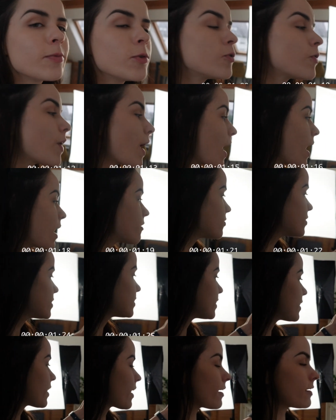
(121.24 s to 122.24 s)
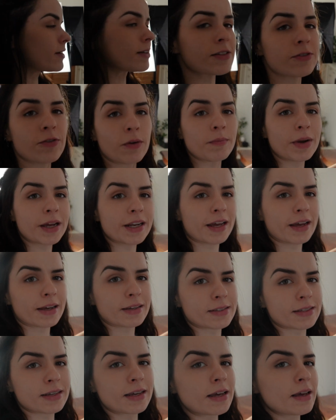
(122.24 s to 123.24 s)
remove everything else from my
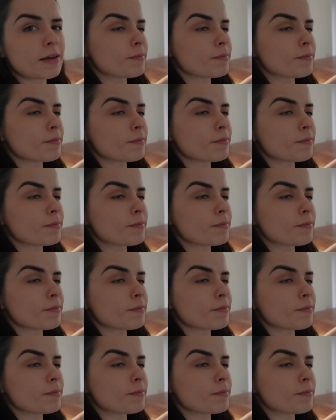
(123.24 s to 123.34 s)
desk